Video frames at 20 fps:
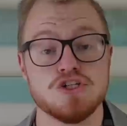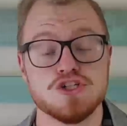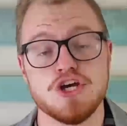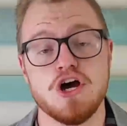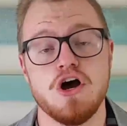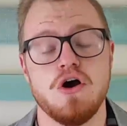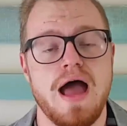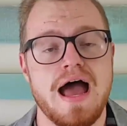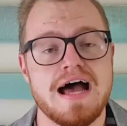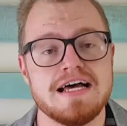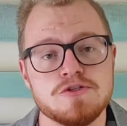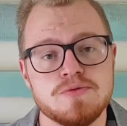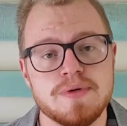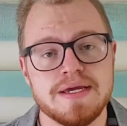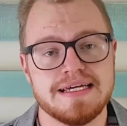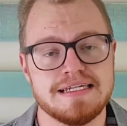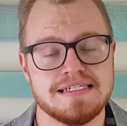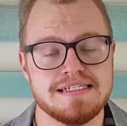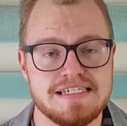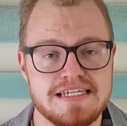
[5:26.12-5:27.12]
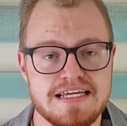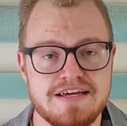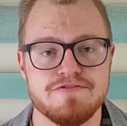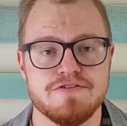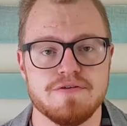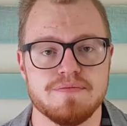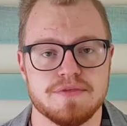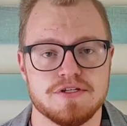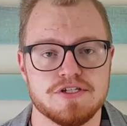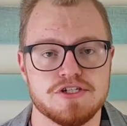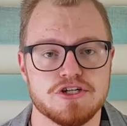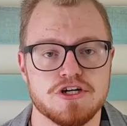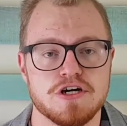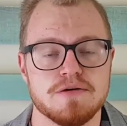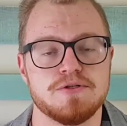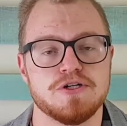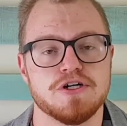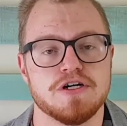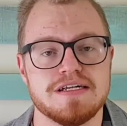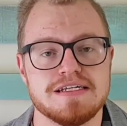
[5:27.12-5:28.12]
So, as we can see from the
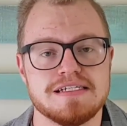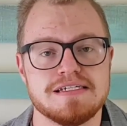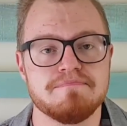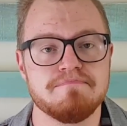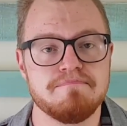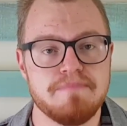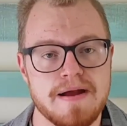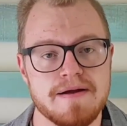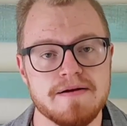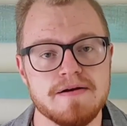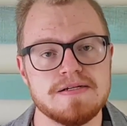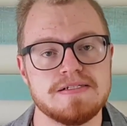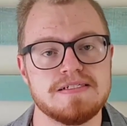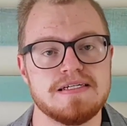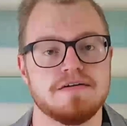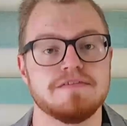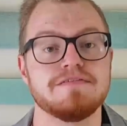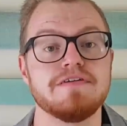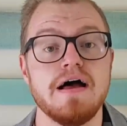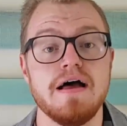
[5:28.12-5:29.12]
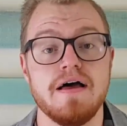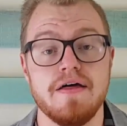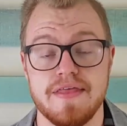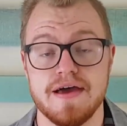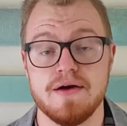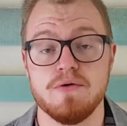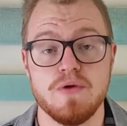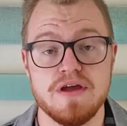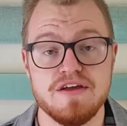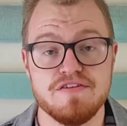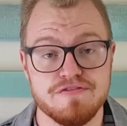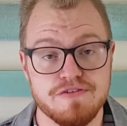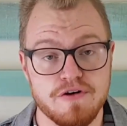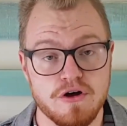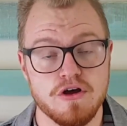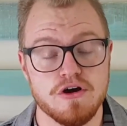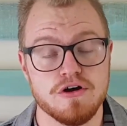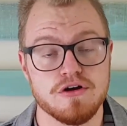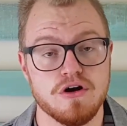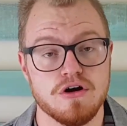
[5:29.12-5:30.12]
scripture, it is imperative that we
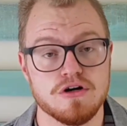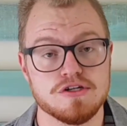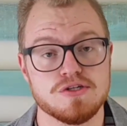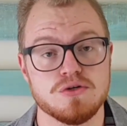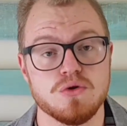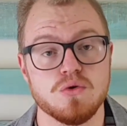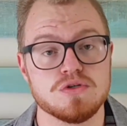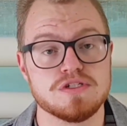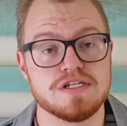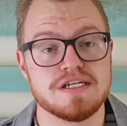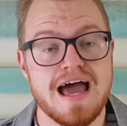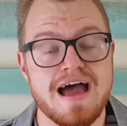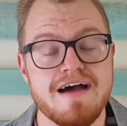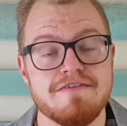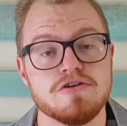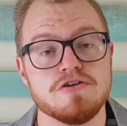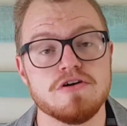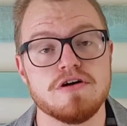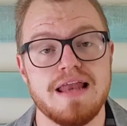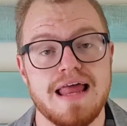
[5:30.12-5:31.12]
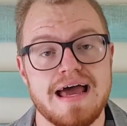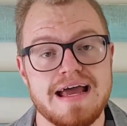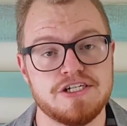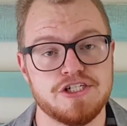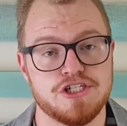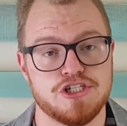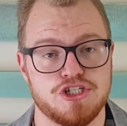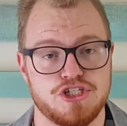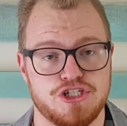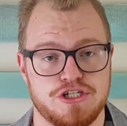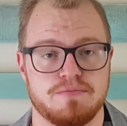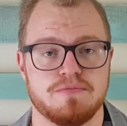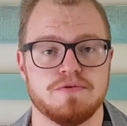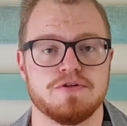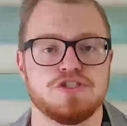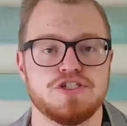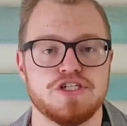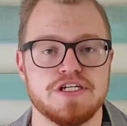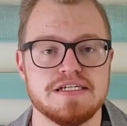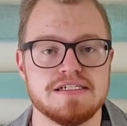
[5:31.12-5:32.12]
follow God's laws and have a relationship
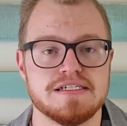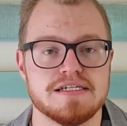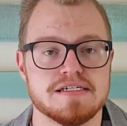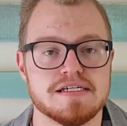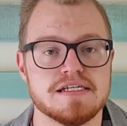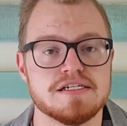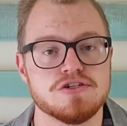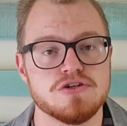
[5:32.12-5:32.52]
with Jesus.